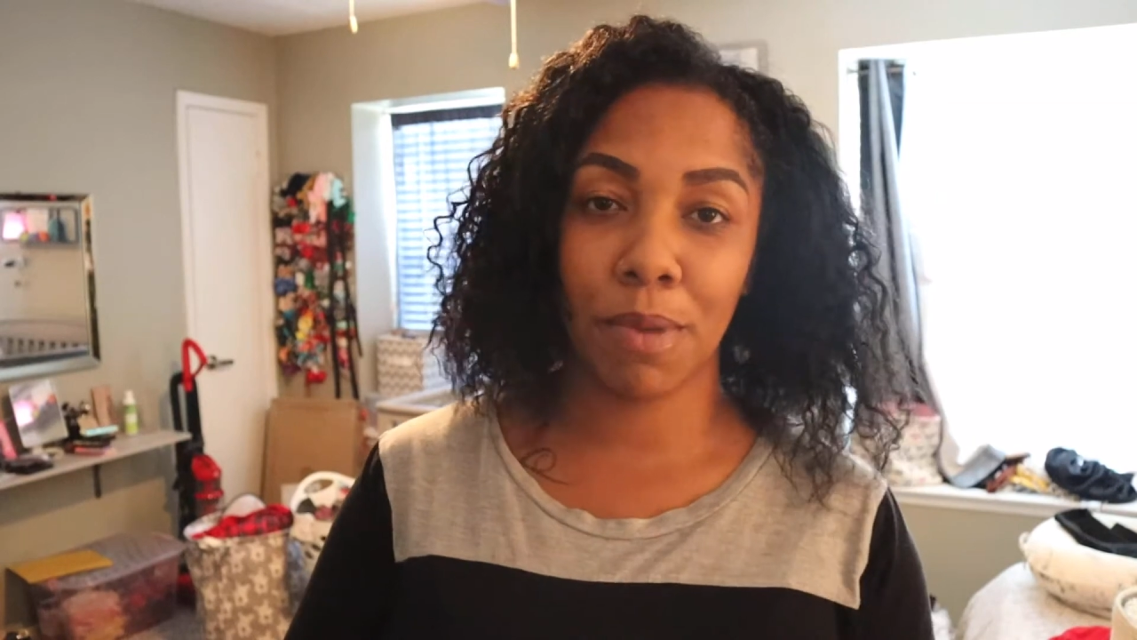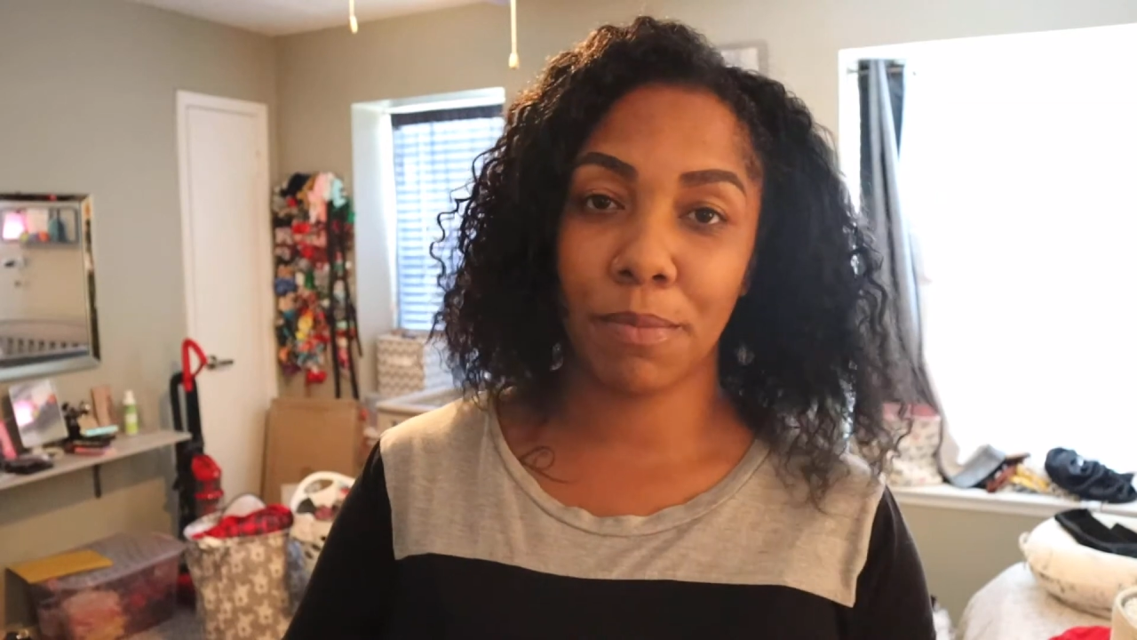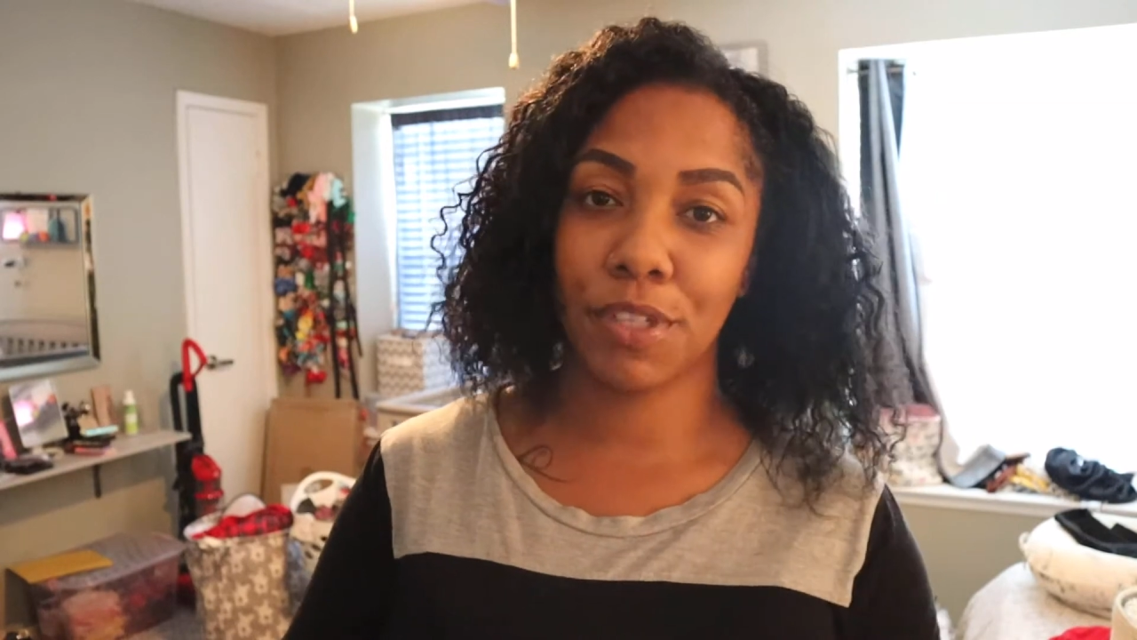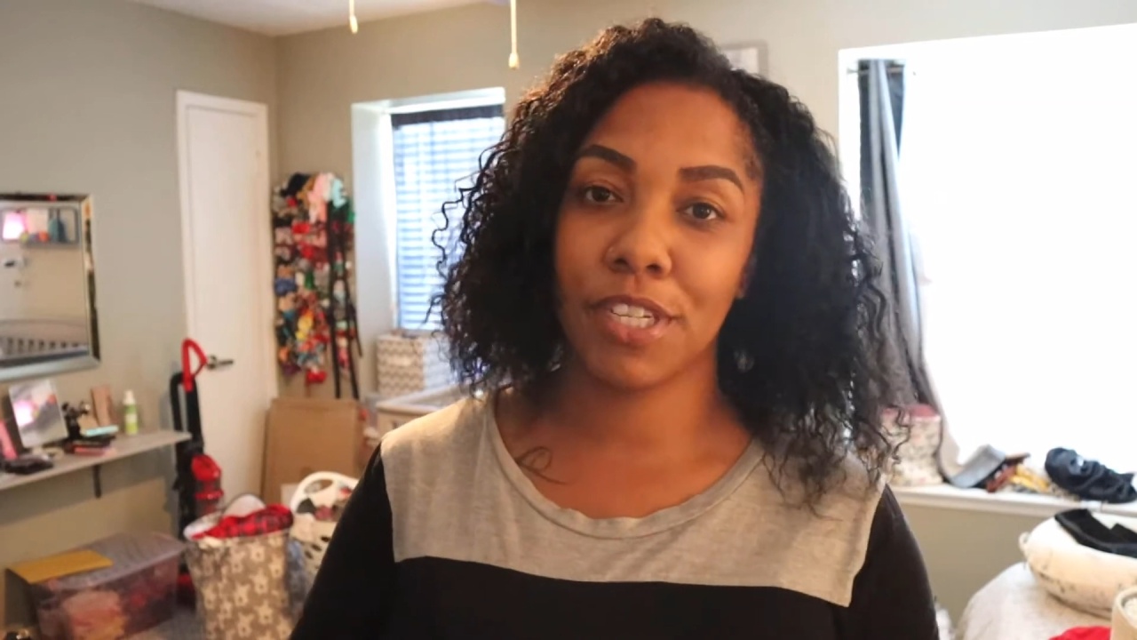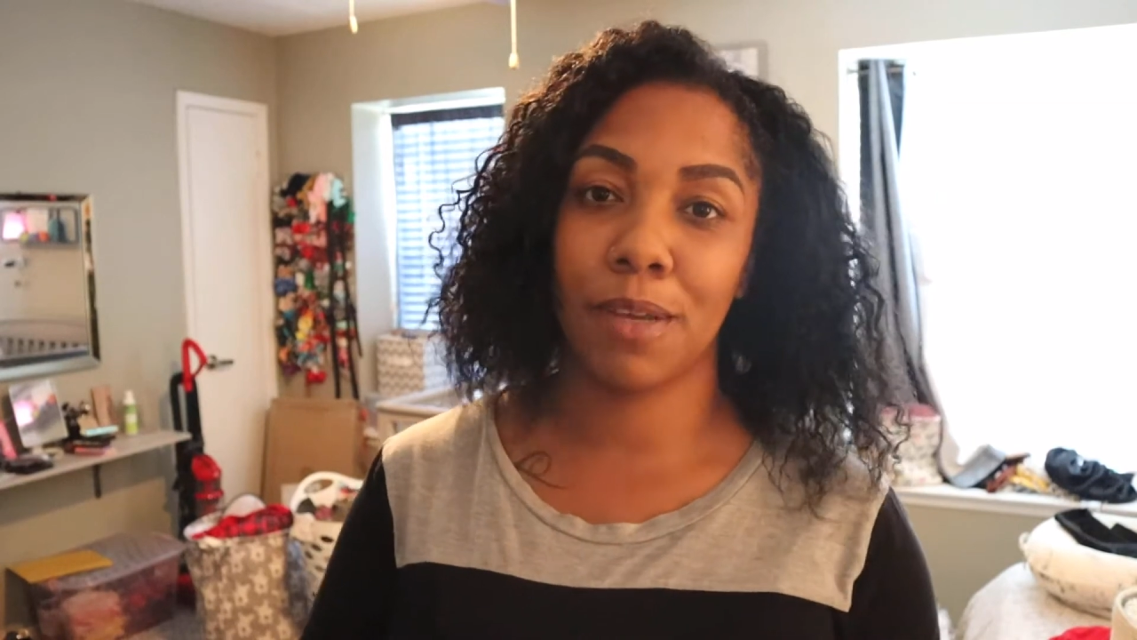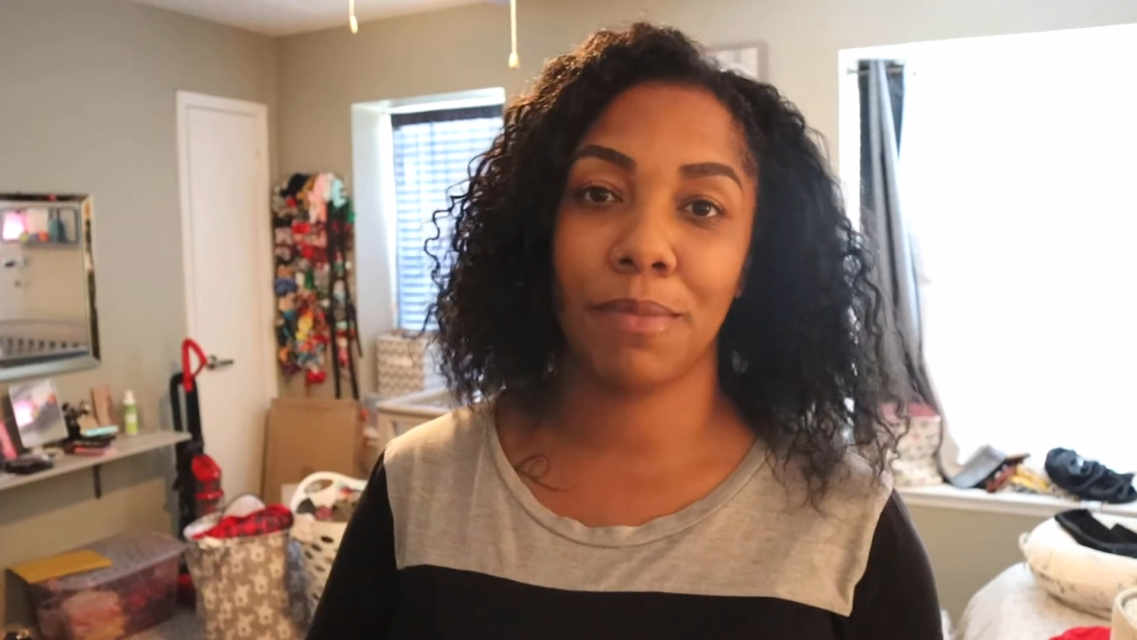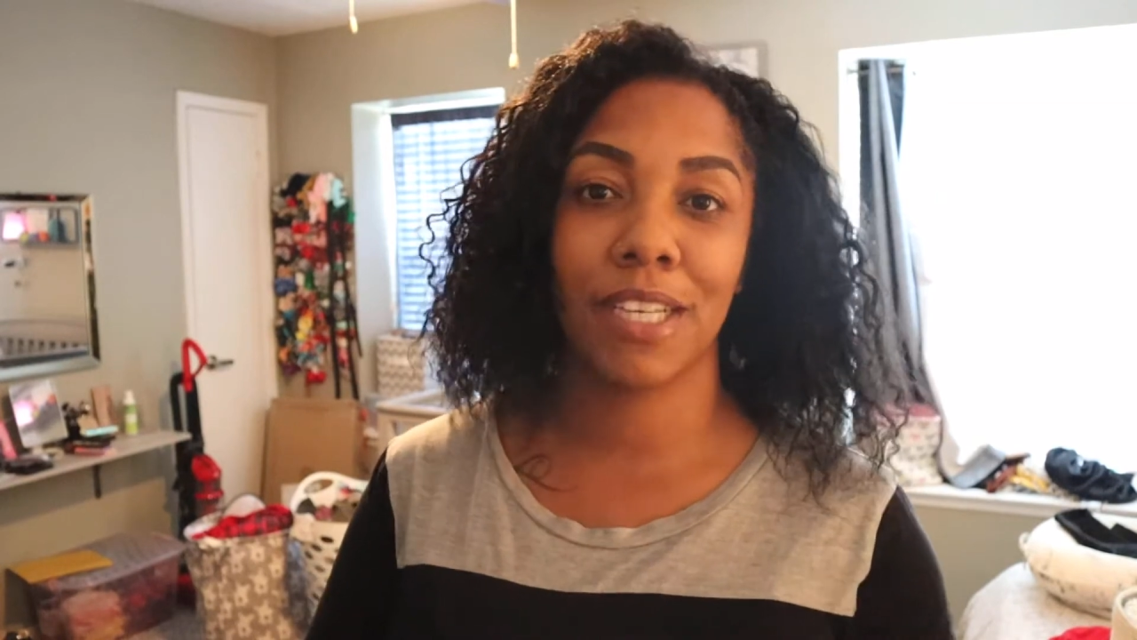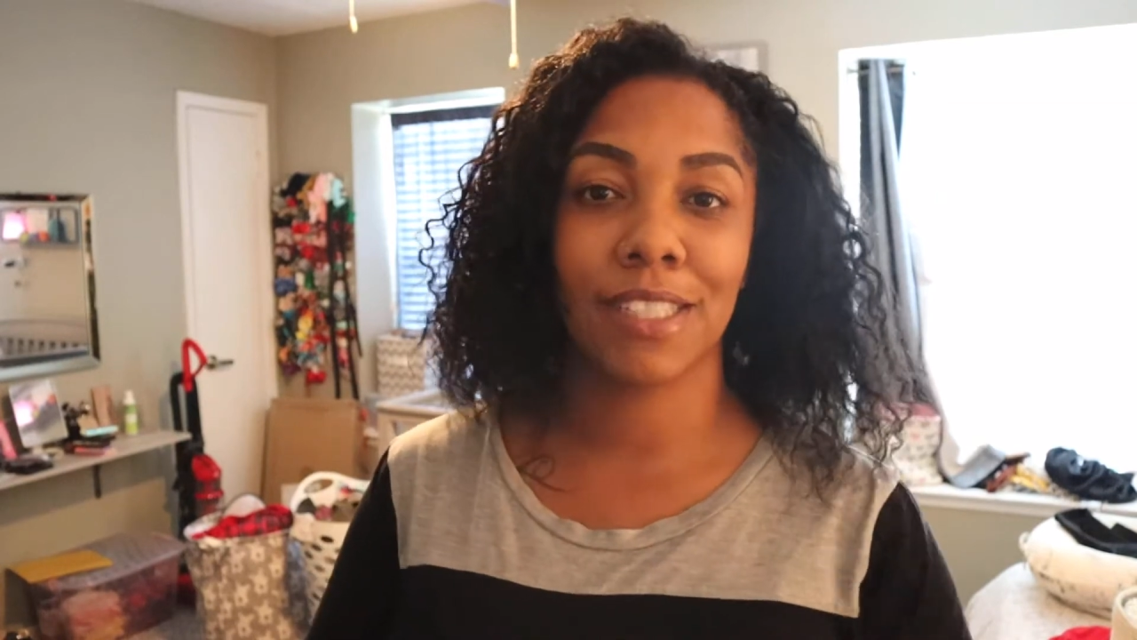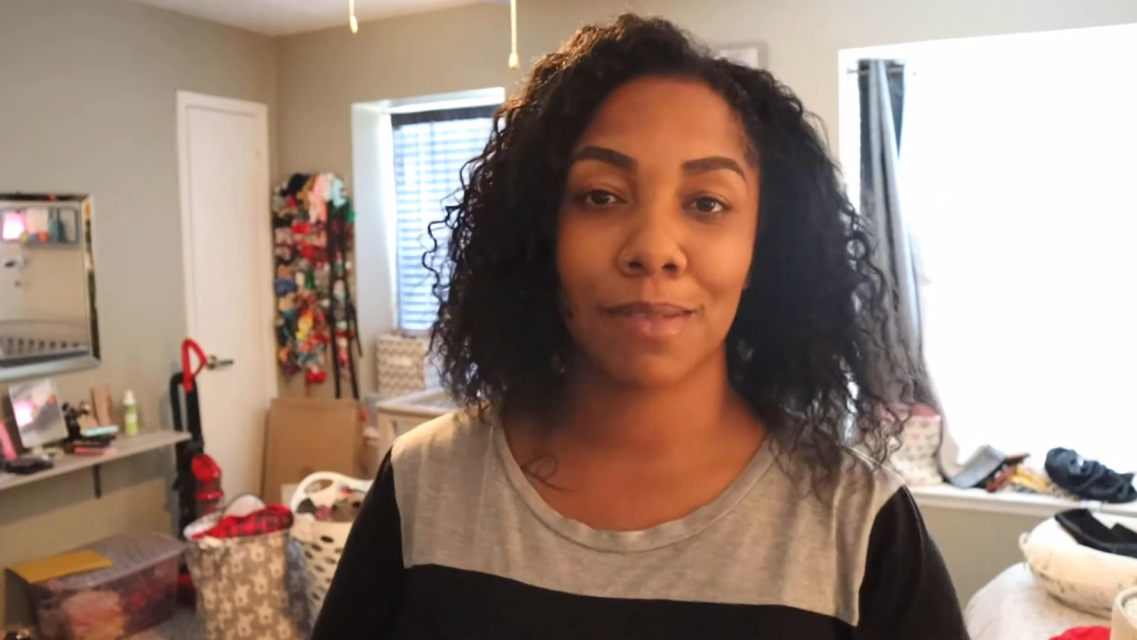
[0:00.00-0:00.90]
membership because